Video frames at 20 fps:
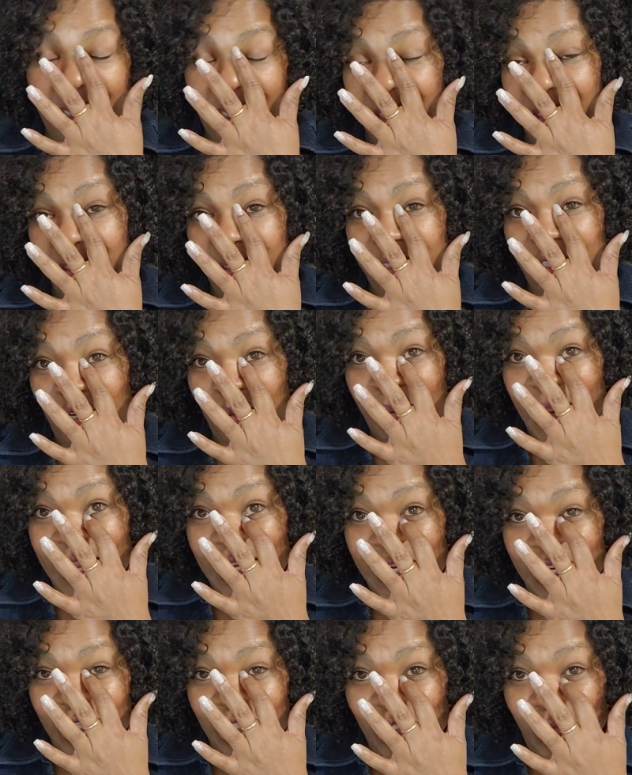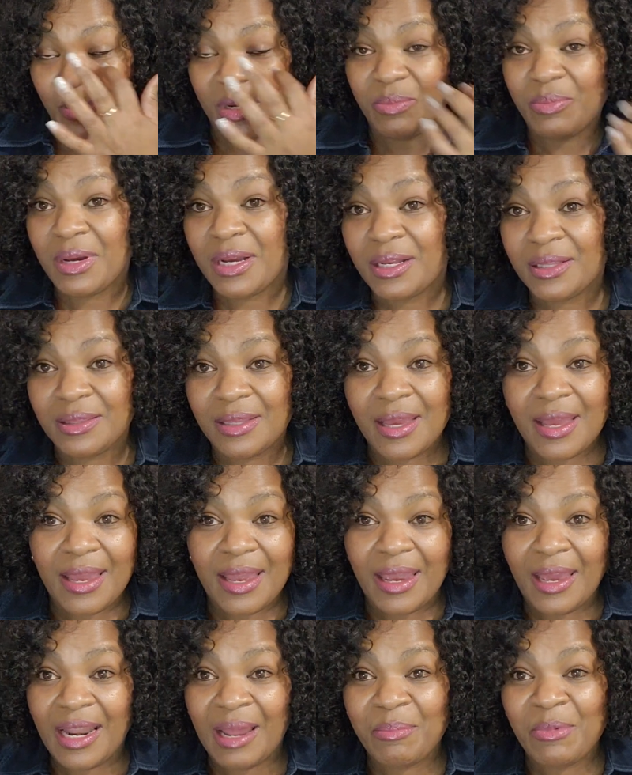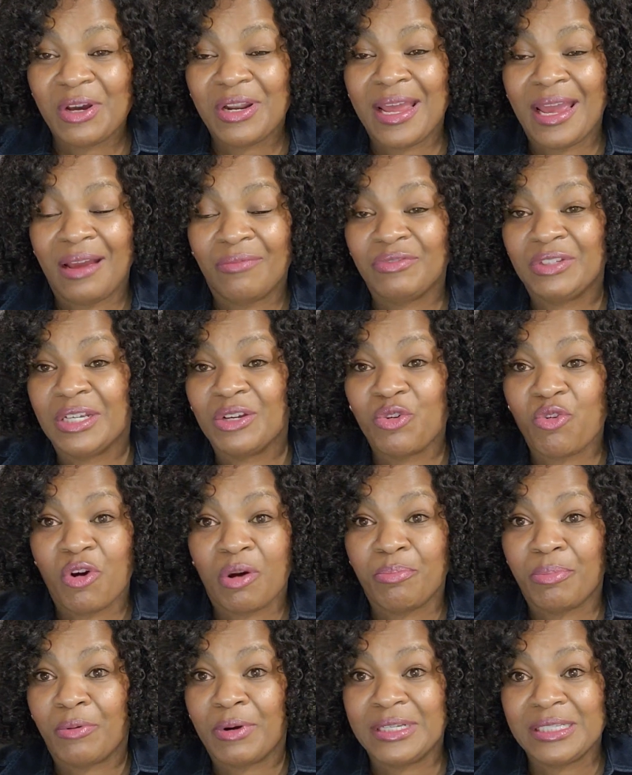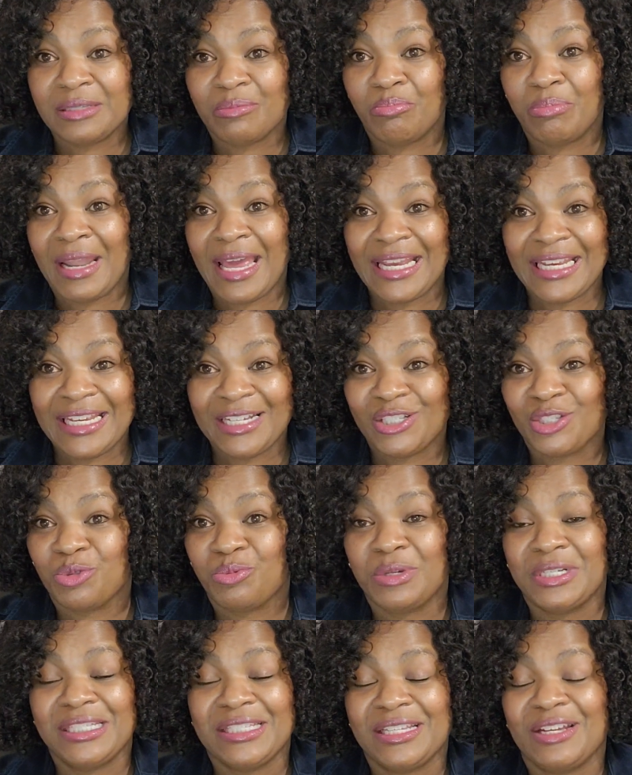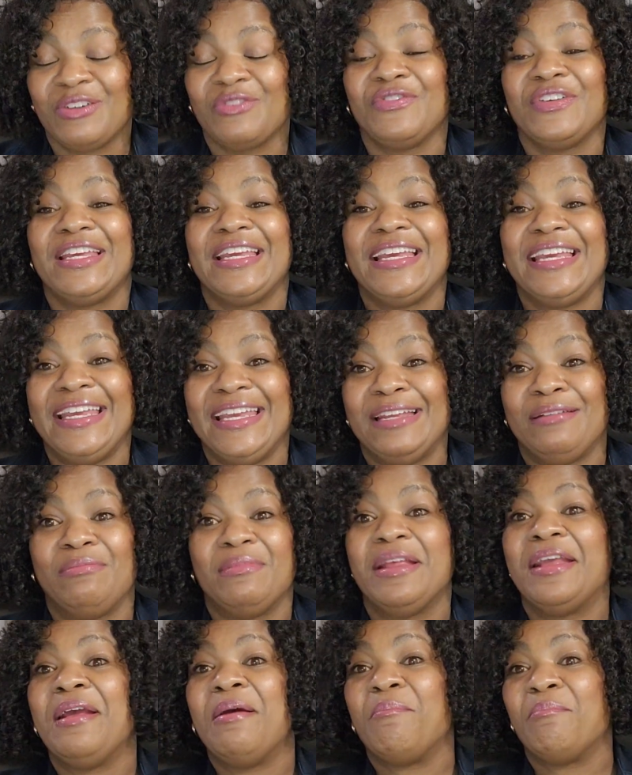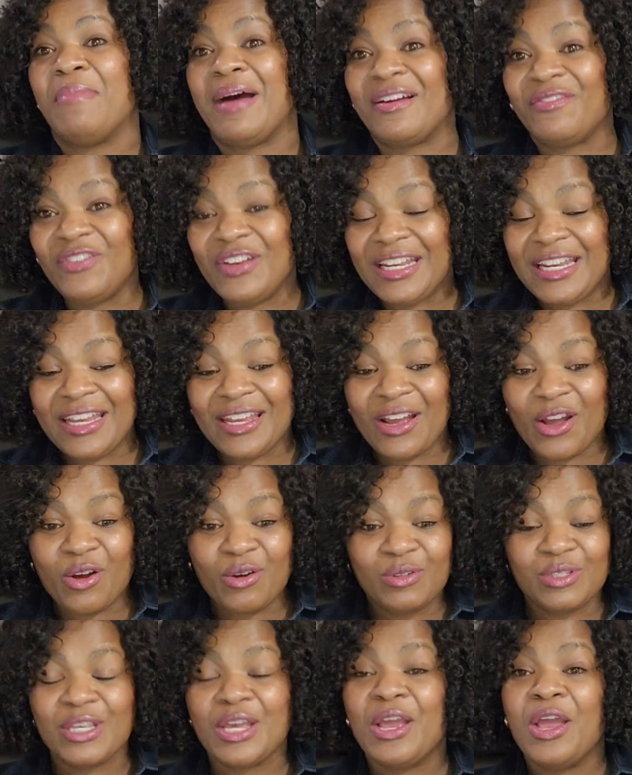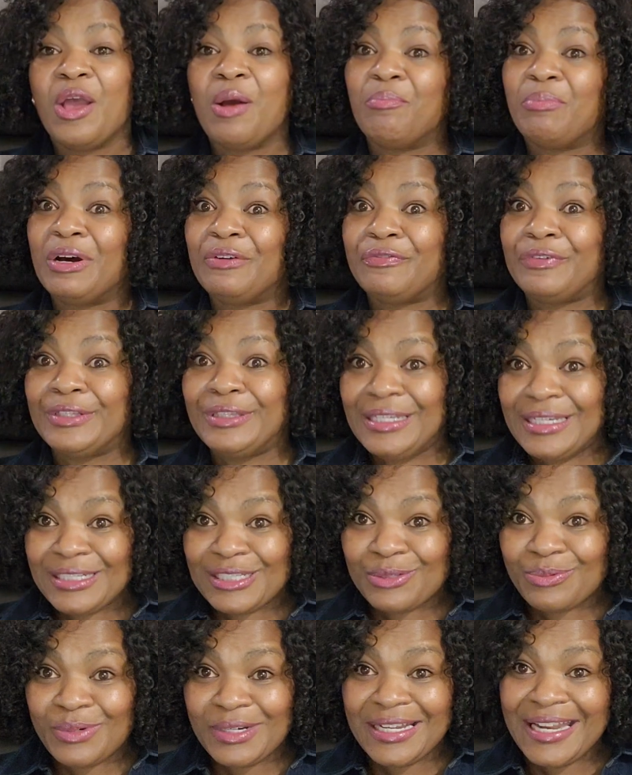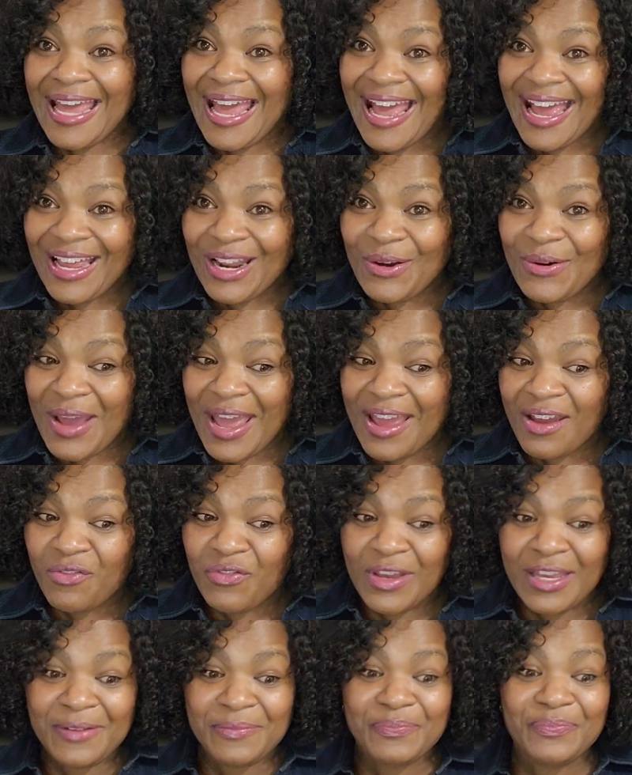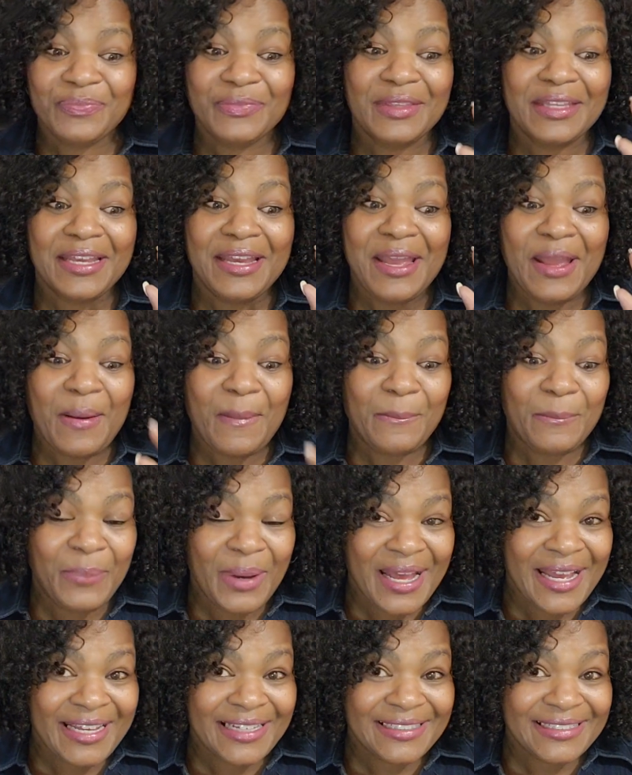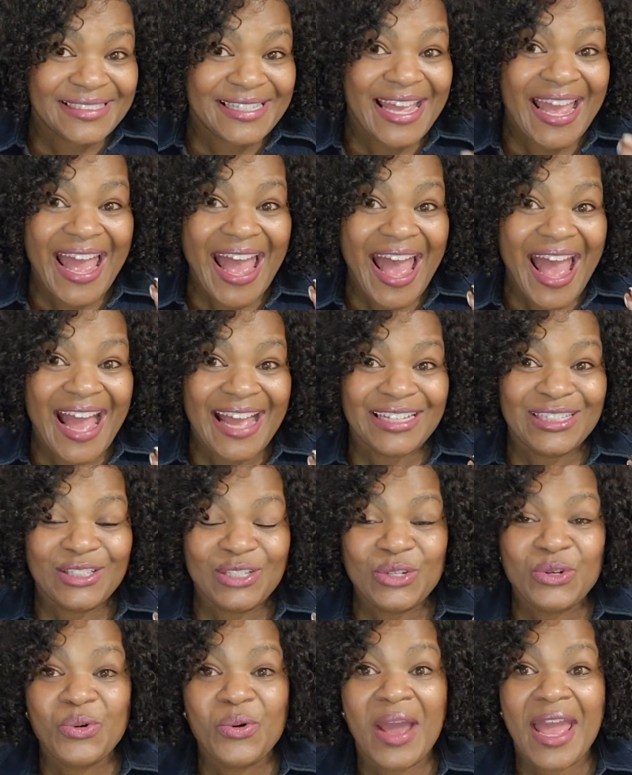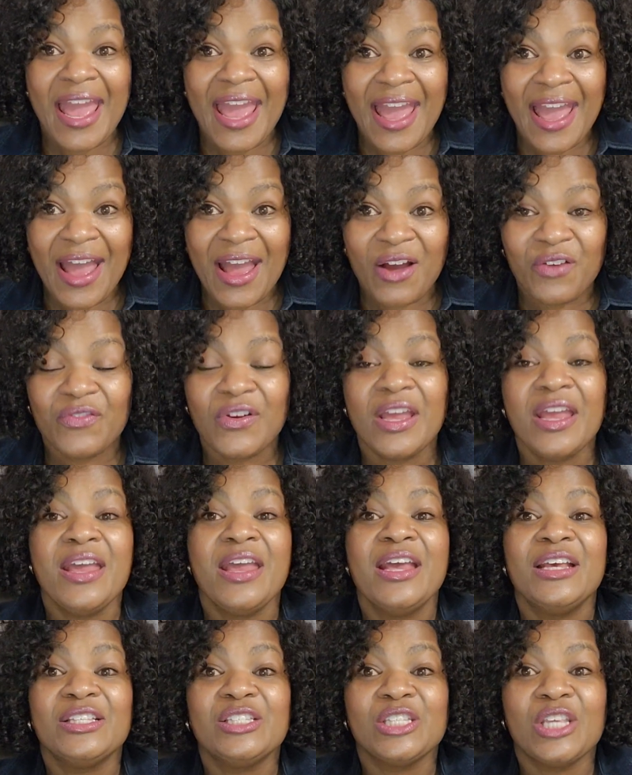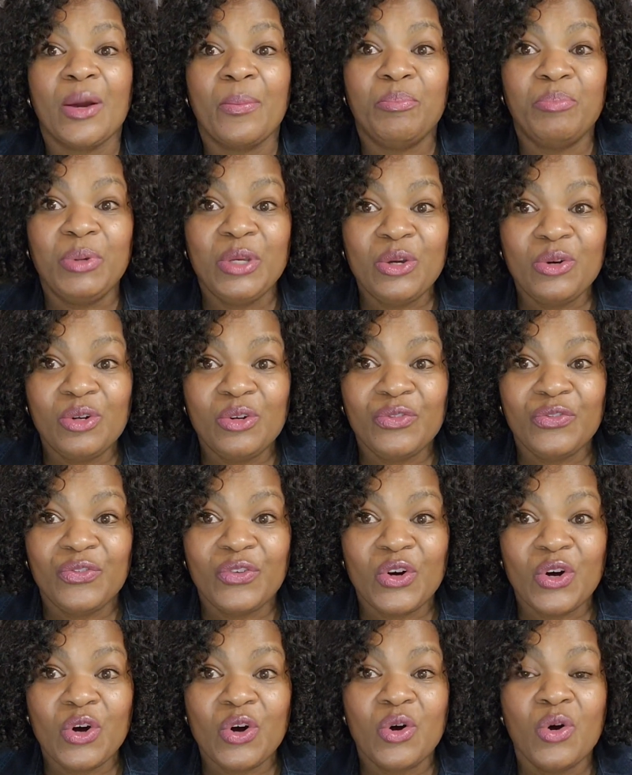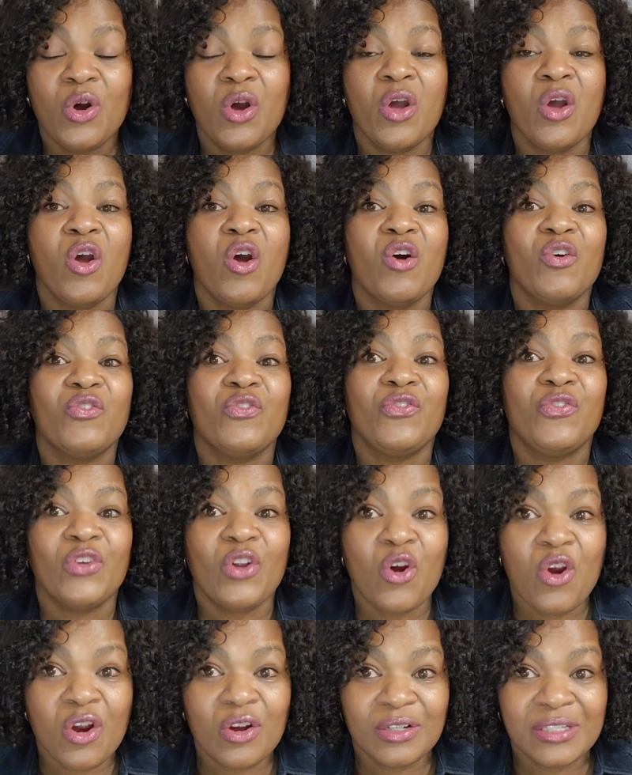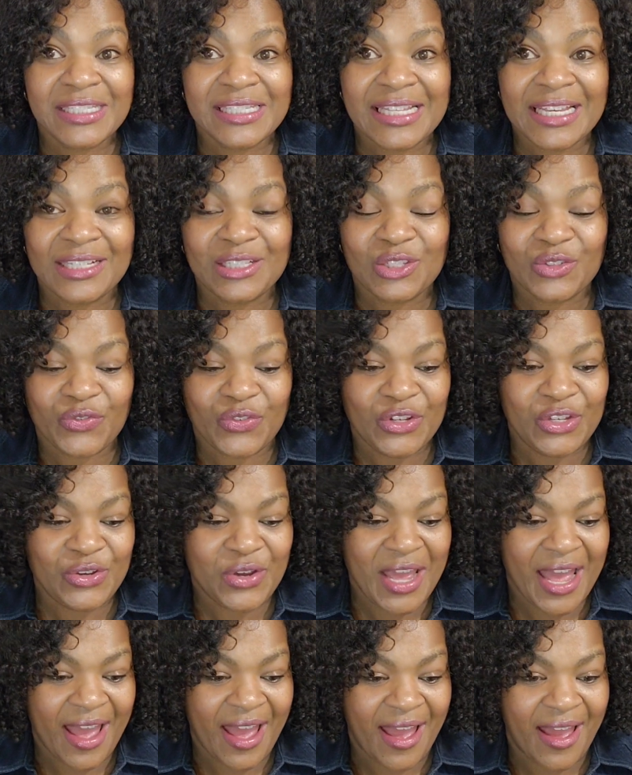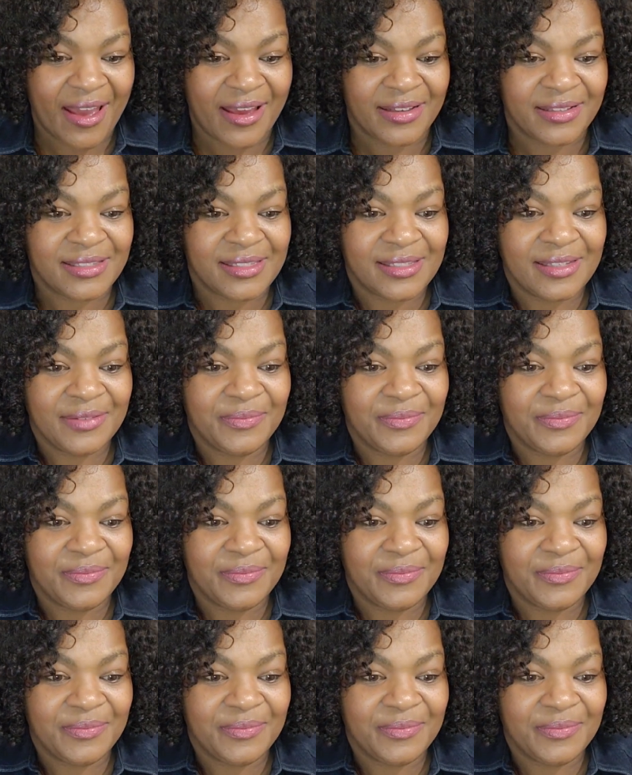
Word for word: it's still Black History Month. And I'm going to have to incorporate some Black History stuff in my videos. But for this one, I don't have it. But I do have some beautiful floral scents for you guys.